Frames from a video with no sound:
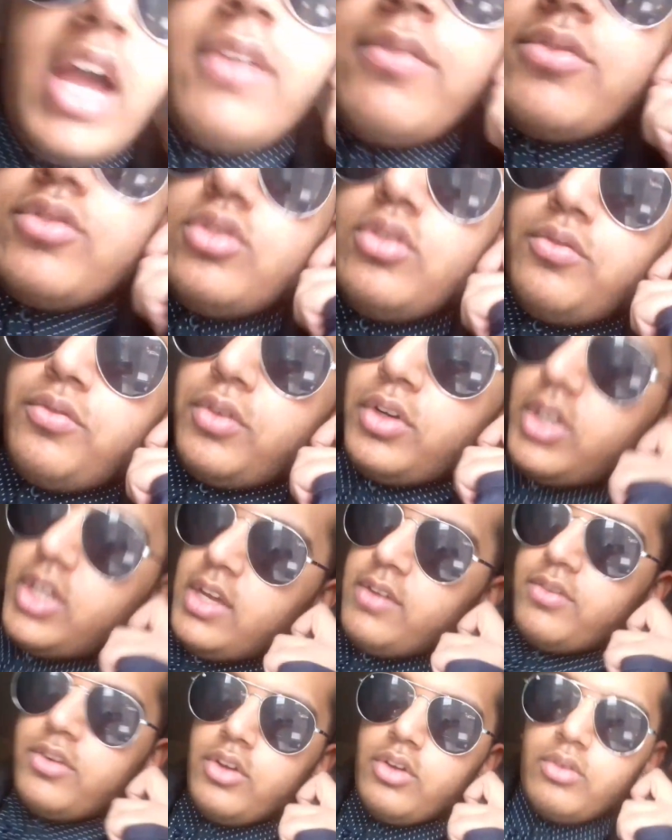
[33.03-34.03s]
have to
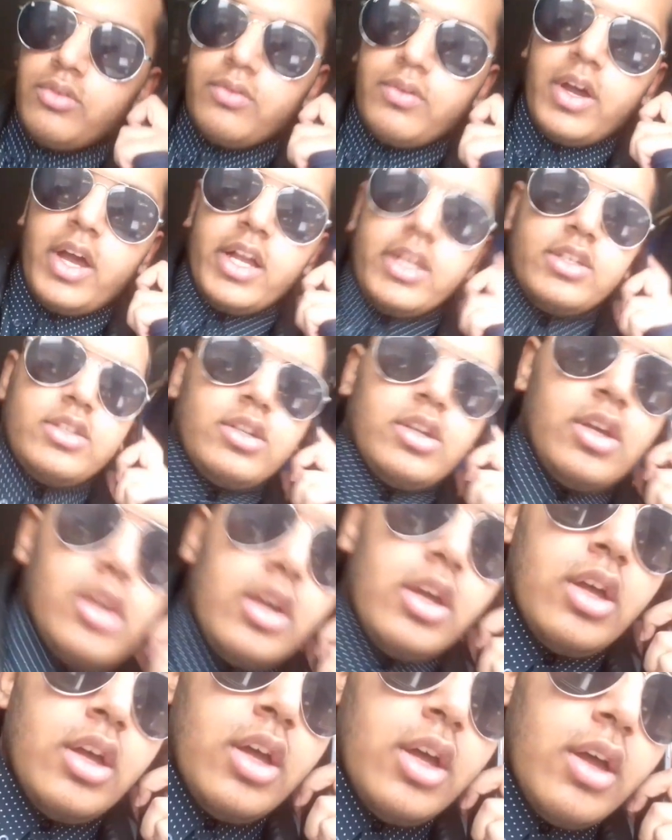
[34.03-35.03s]
forgive you that
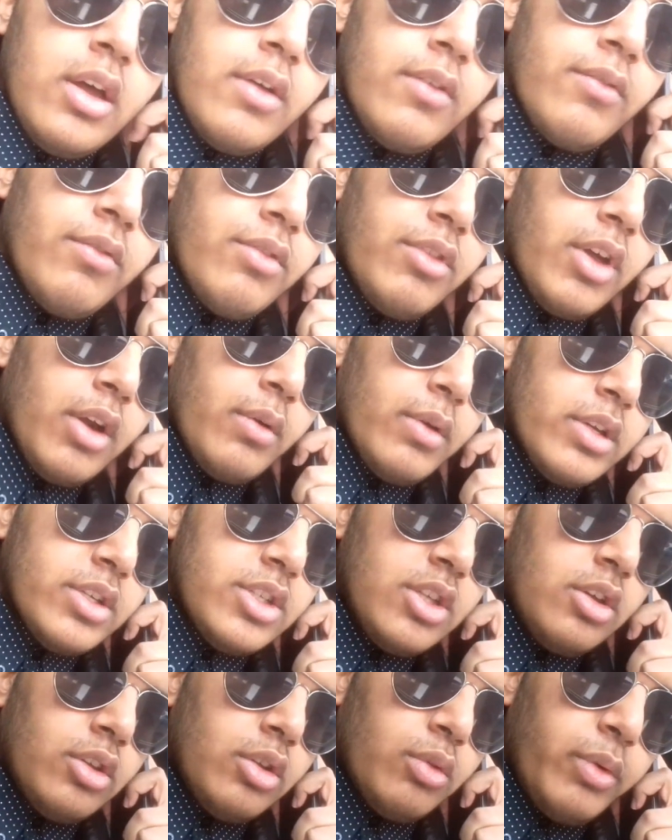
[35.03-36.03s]
there
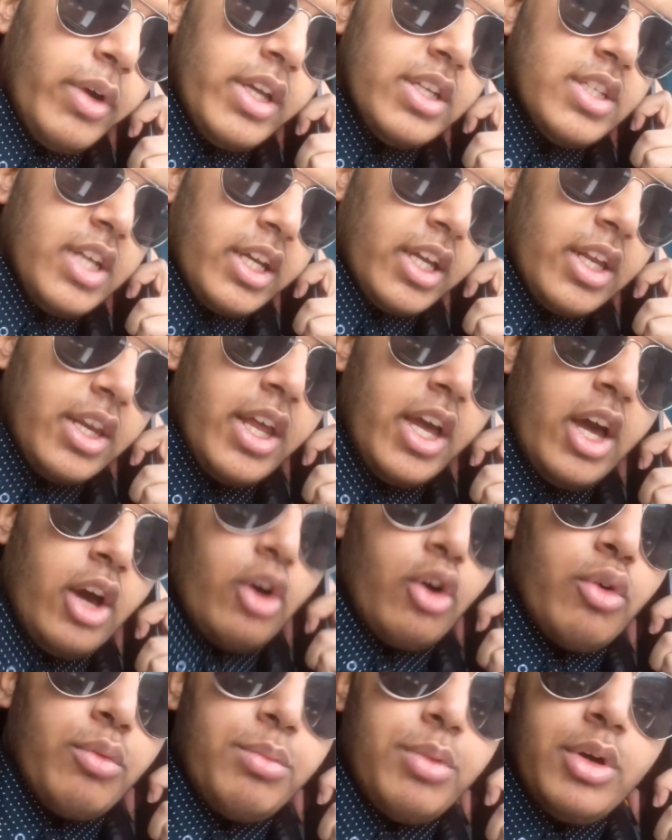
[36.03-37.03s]
is the other ways I can
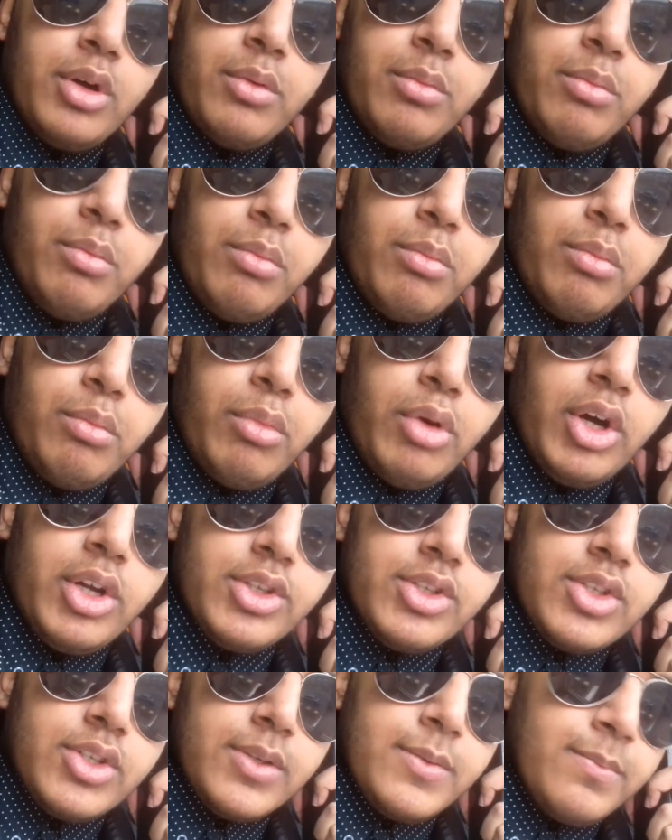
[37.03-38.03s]
help,
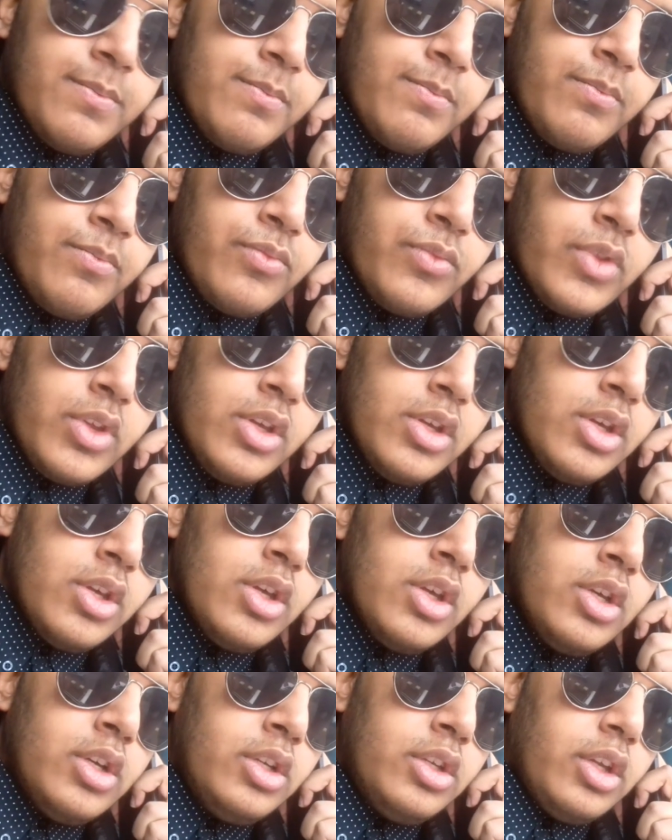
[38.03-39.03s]
but
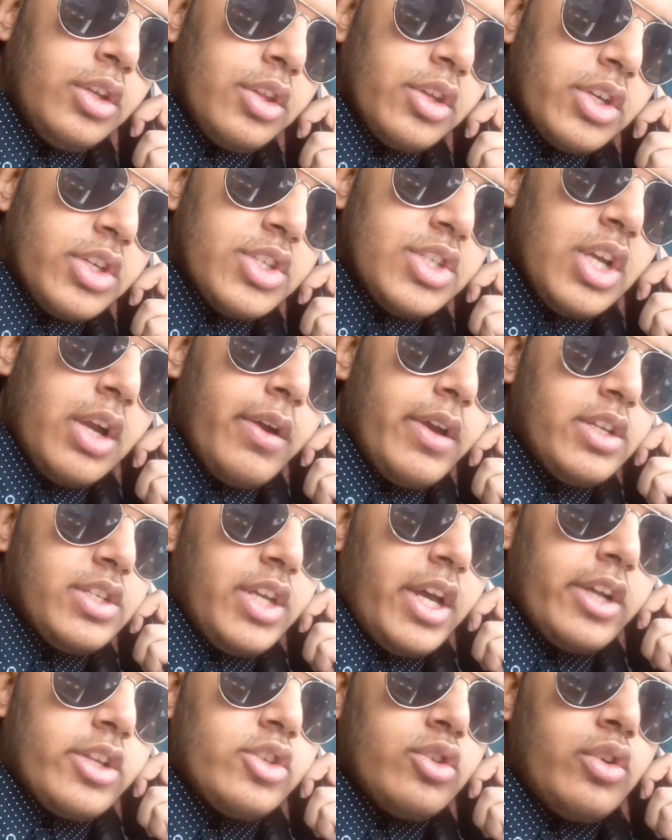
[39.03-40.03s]
nothing serious
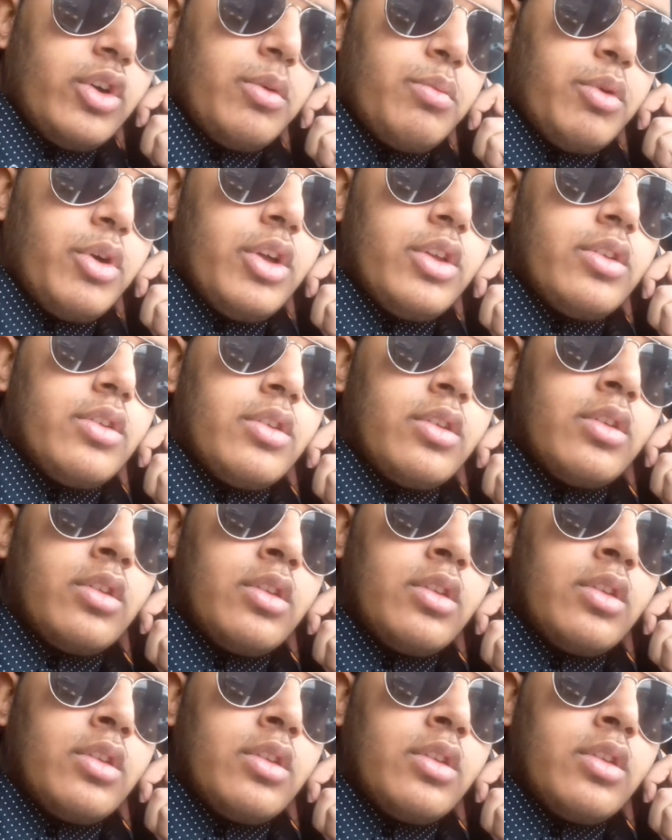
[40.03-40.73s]
actually, but